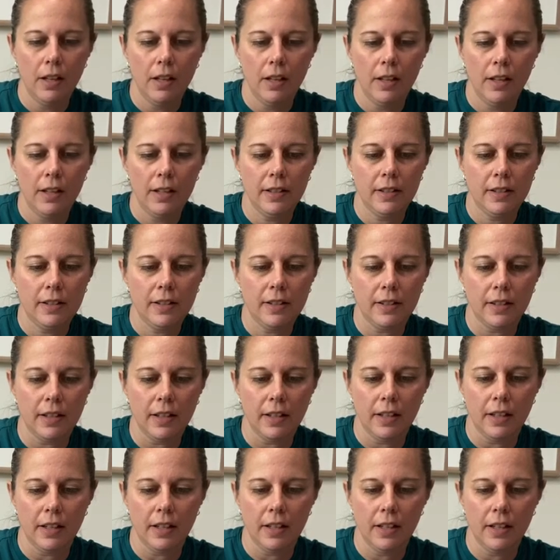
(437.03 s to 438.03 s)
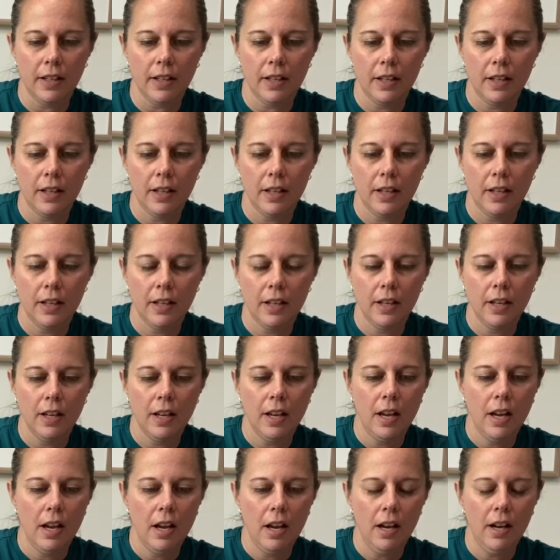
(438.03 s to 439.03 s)
Let's see,
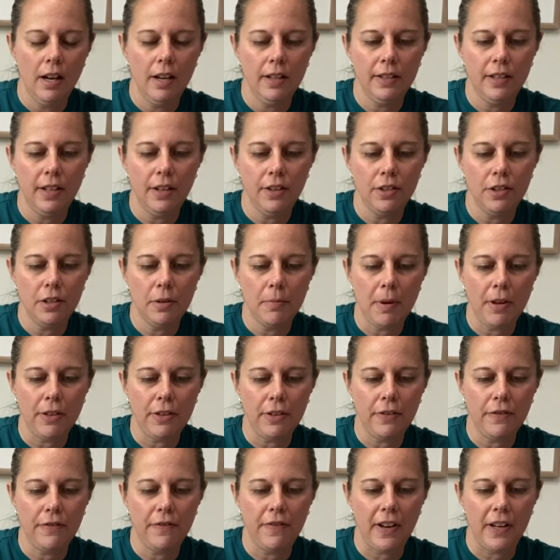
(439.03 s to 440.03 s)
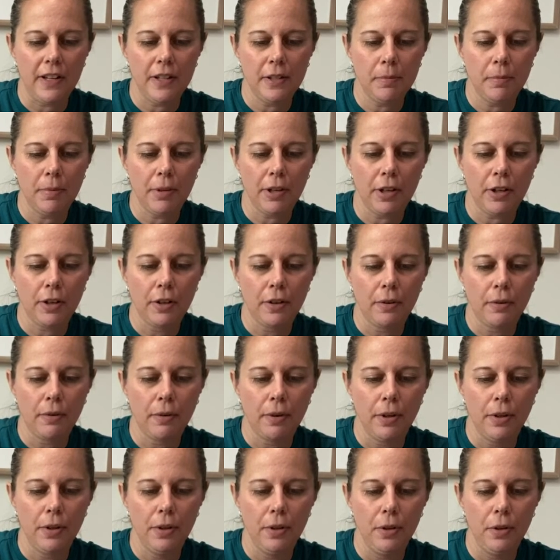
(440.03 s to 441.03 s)
it tells you about their Facebook
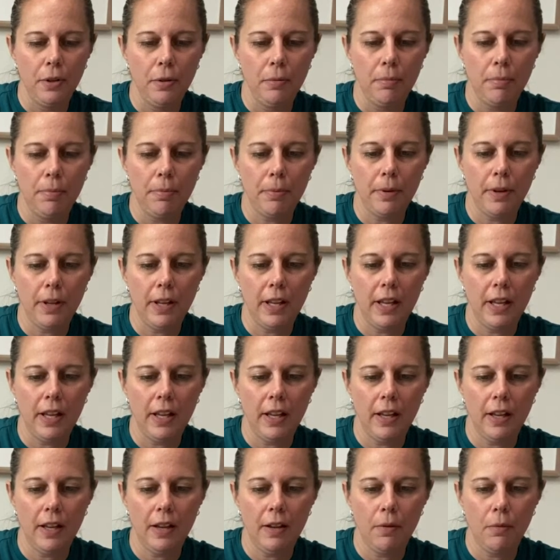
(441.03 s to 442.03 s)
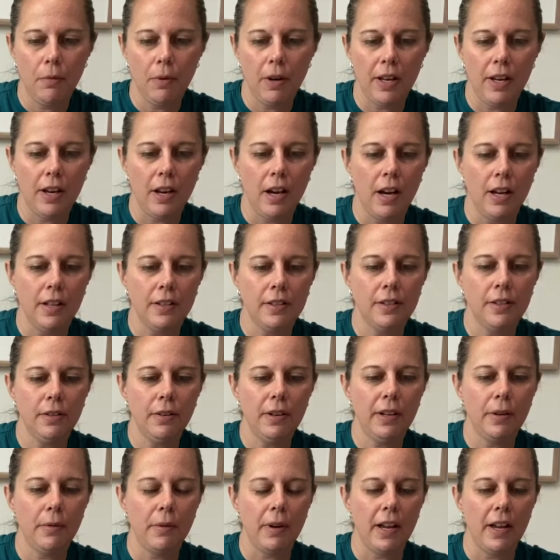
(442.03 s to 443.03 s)
group, whatnot. So
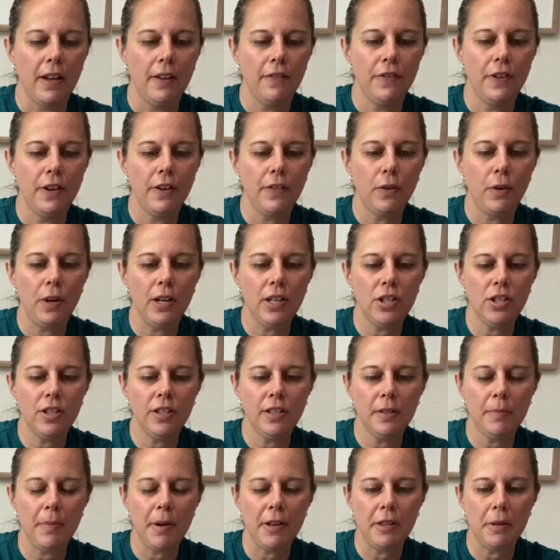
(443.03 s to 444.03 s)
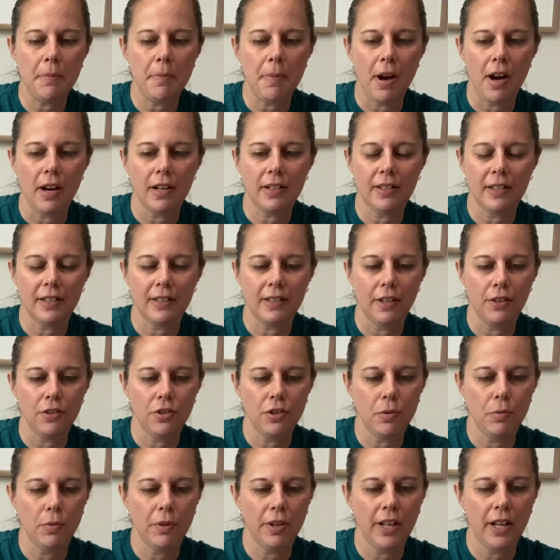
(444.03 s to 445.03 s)
anyway, if you have questions about the box, it
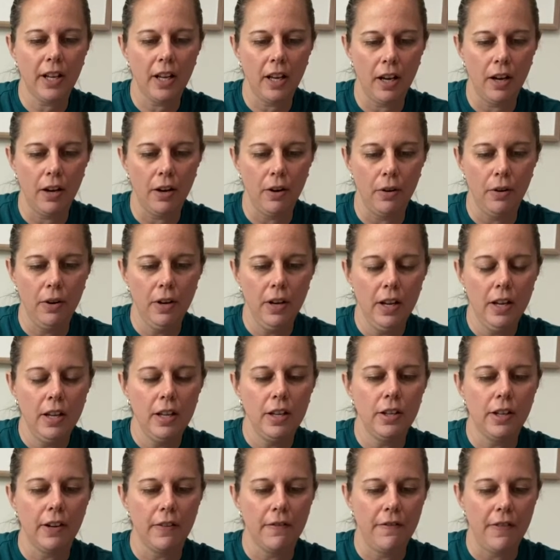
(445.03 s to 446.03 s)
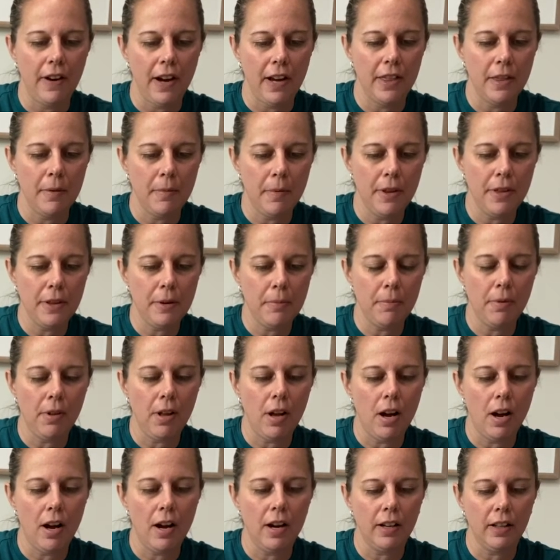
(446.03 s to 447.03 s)
tells you where to go. You can find them on their
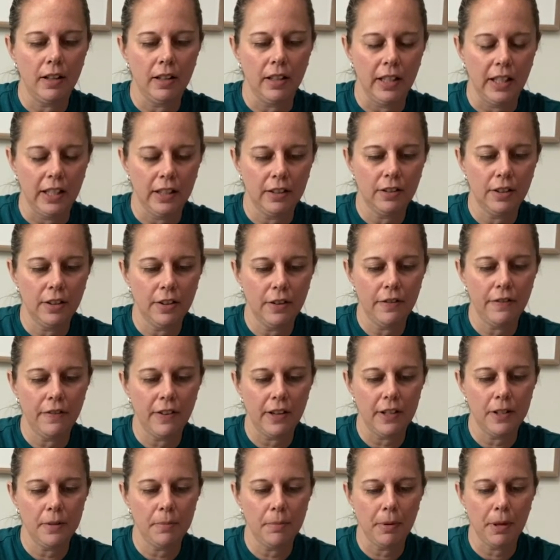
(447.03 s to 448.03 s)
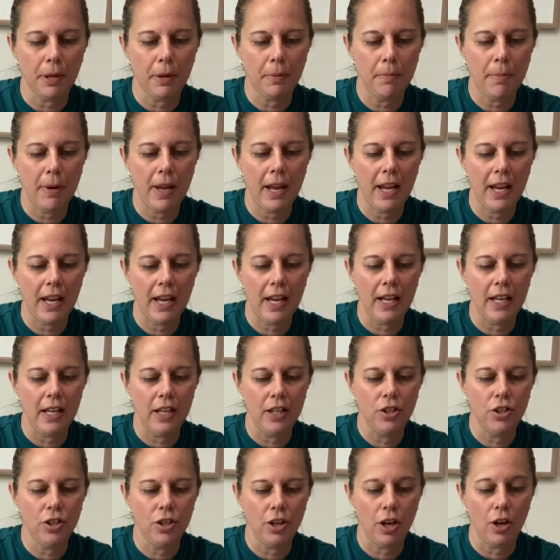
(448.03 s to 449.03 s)
blog, a link to their Facebook
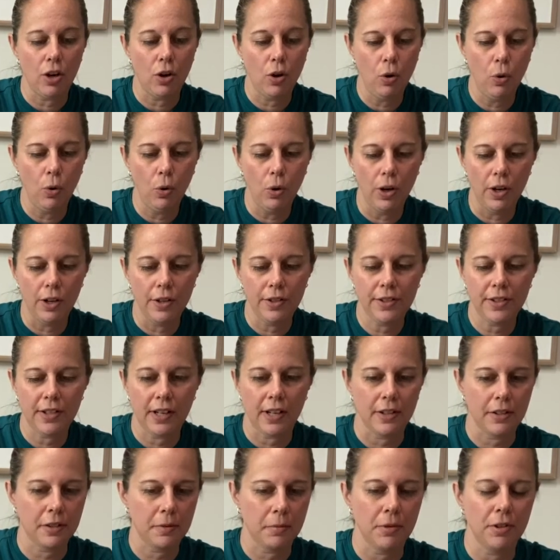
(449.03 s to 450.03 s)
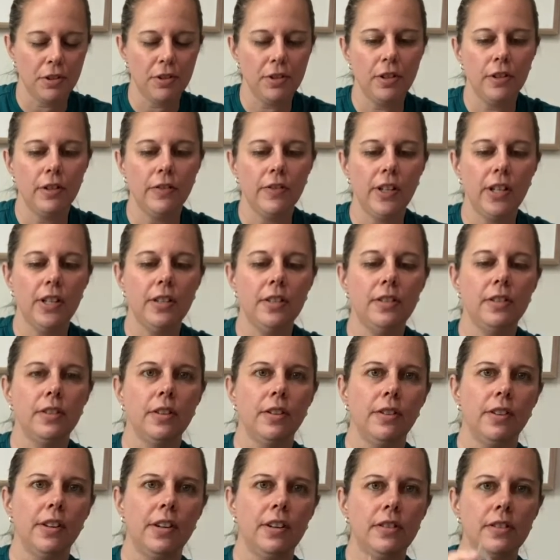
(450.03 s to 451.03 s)
page, a course, customer service.
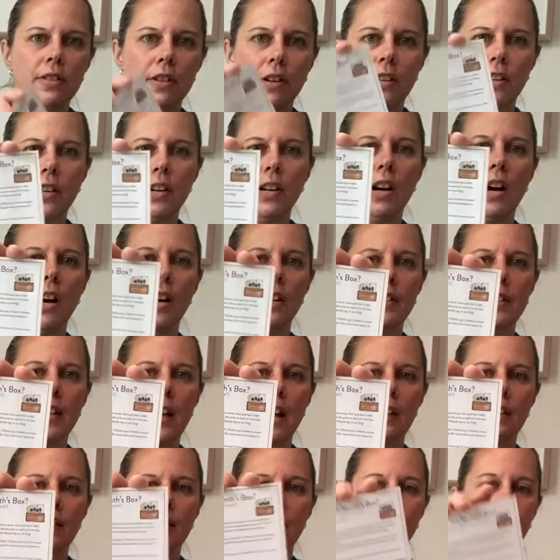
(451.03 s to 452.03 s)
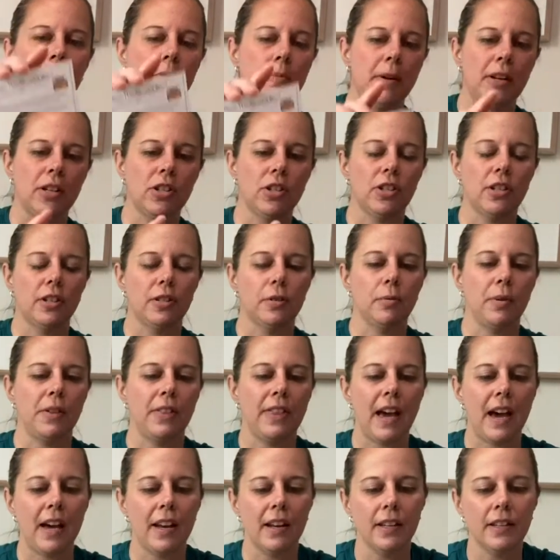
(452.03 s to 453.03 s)
So there's all your contact information is what
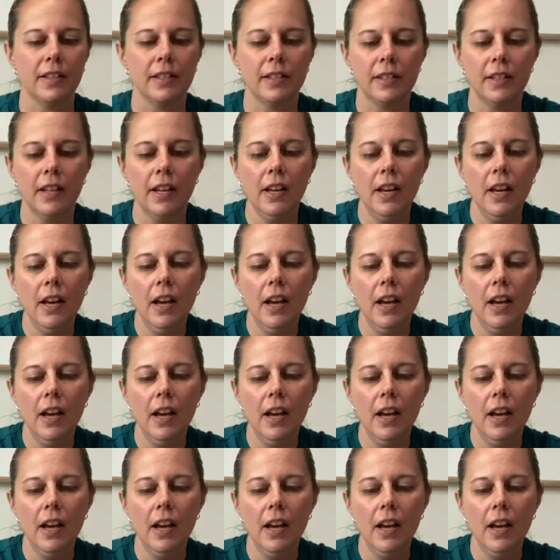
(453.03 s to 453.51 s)
that is.